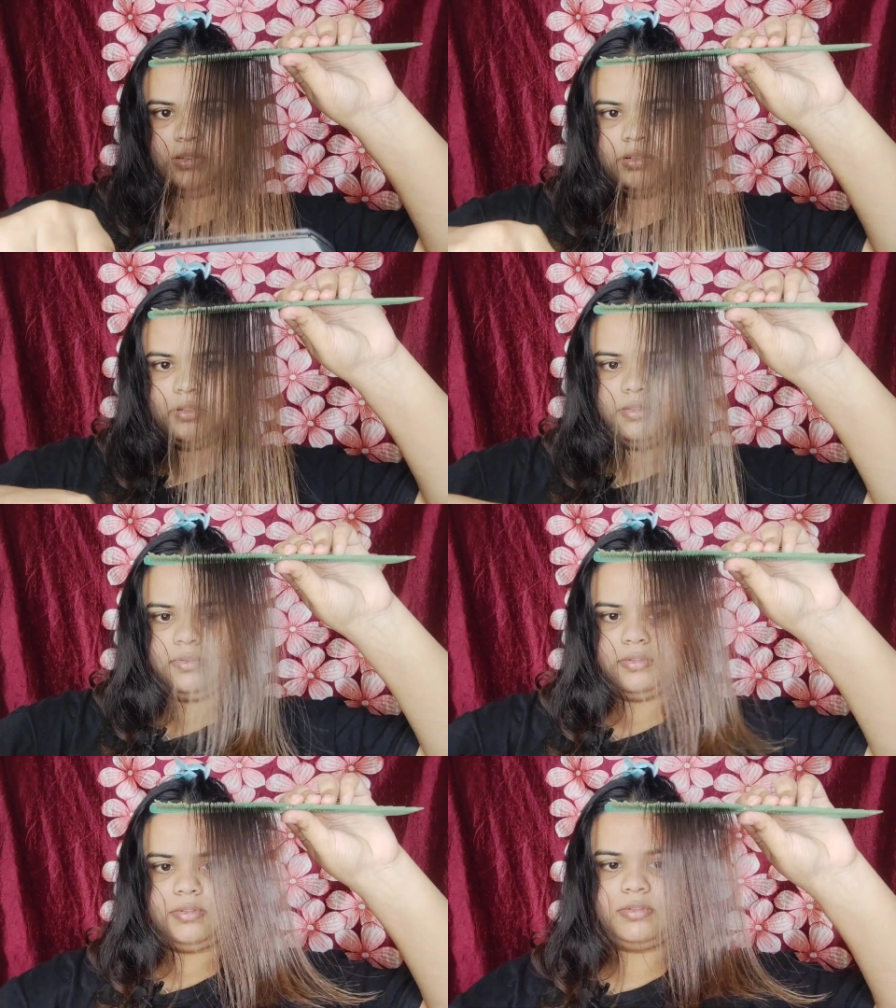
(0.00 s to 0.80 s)
curve.
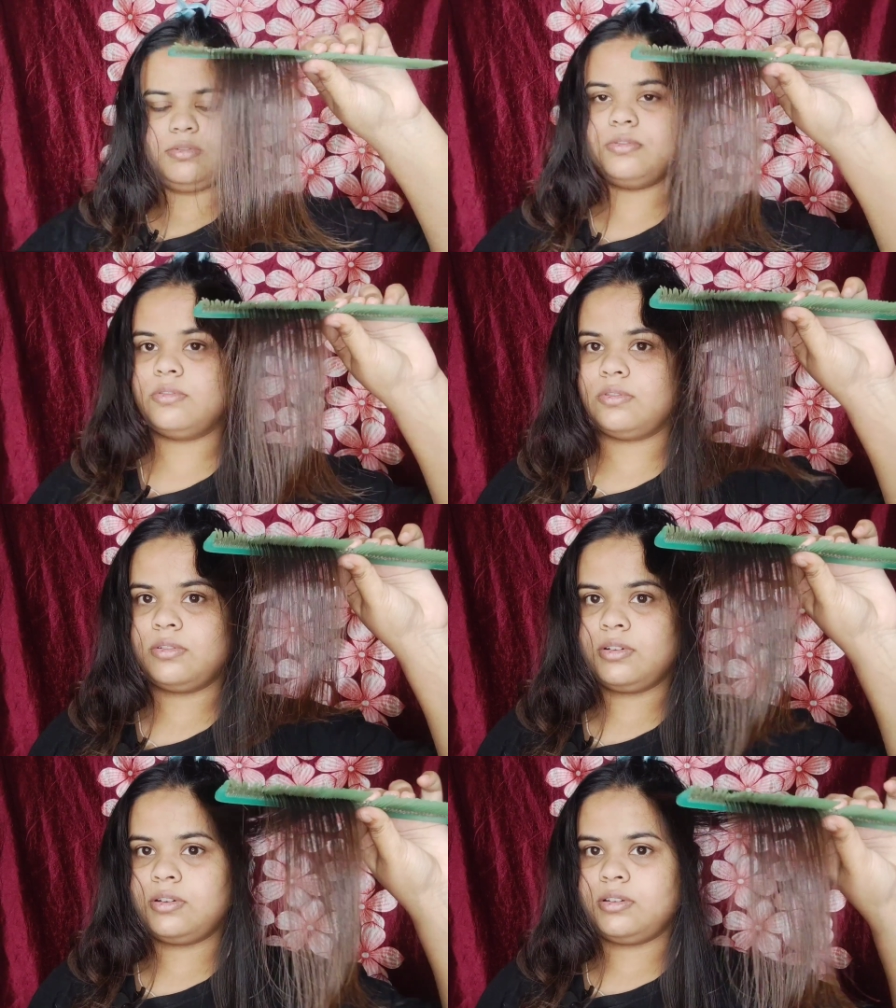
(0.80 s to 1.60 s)

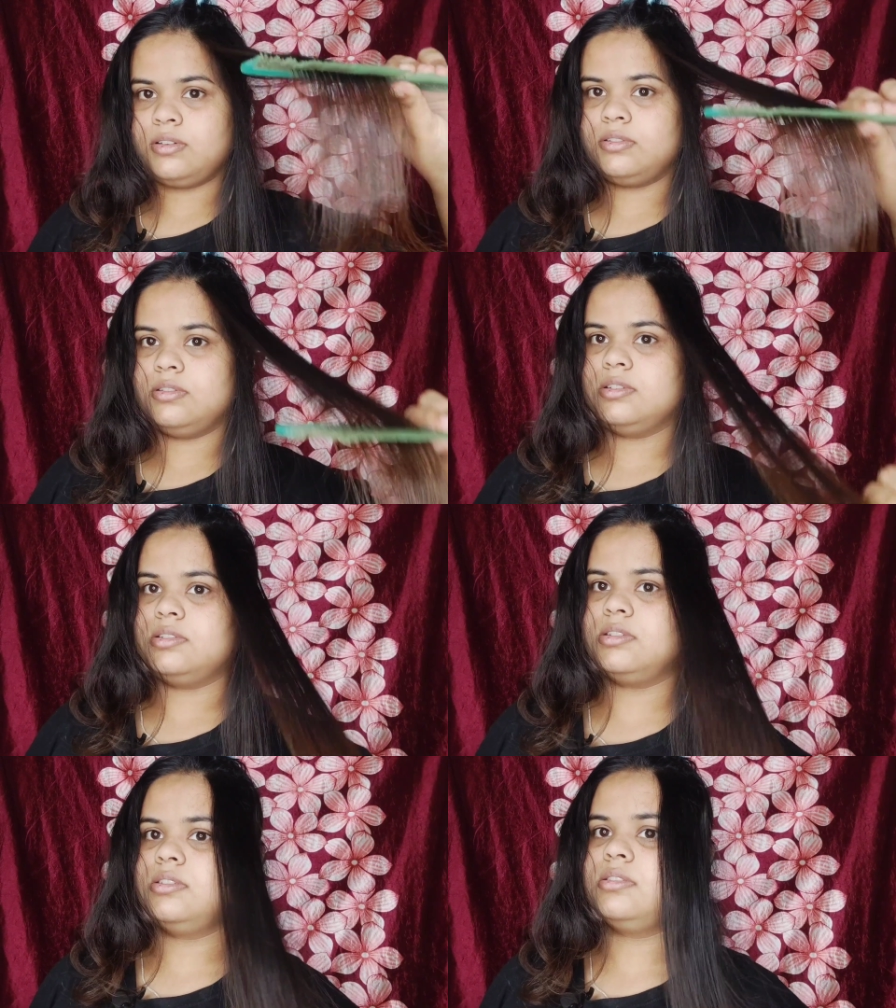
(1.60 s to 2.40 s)

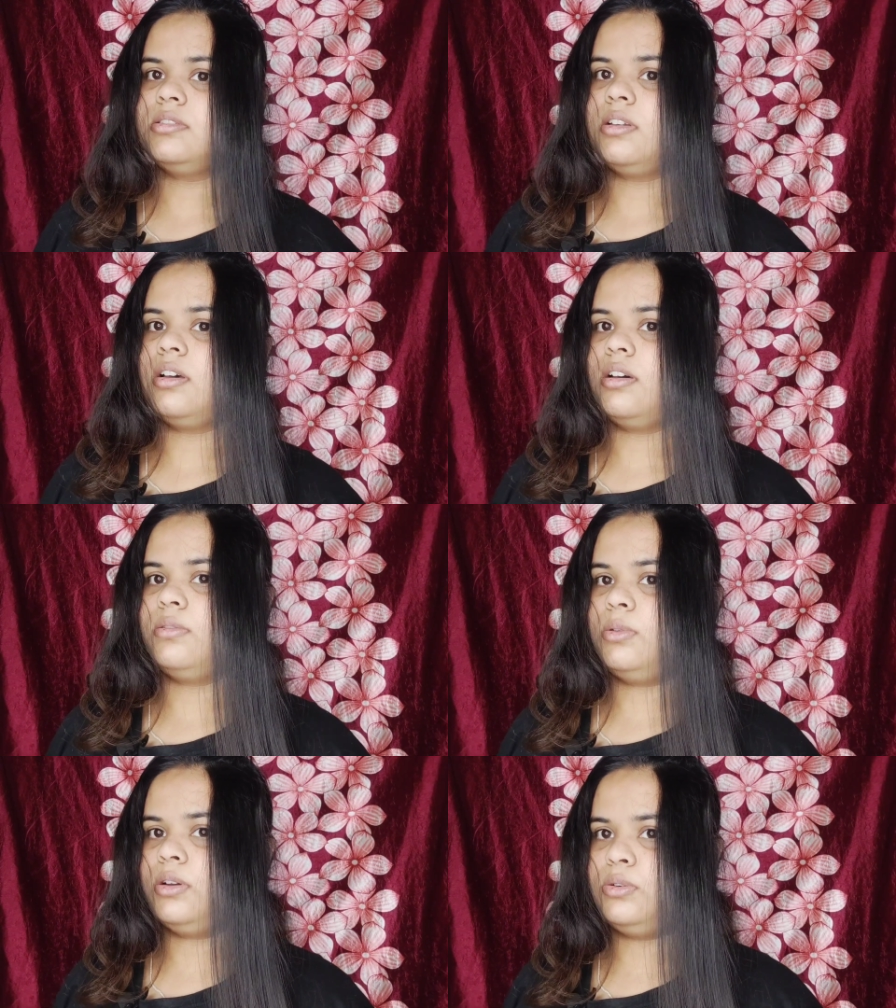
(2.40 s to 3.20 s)
This is how
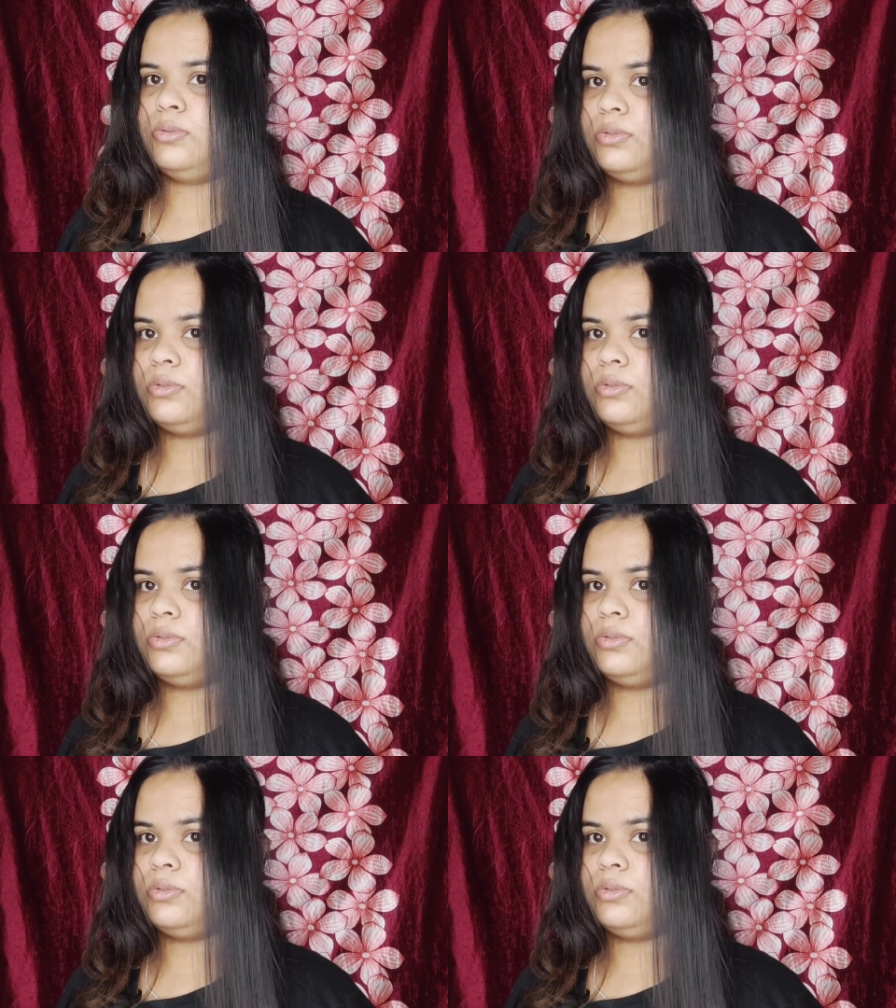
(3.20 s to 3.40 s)
you're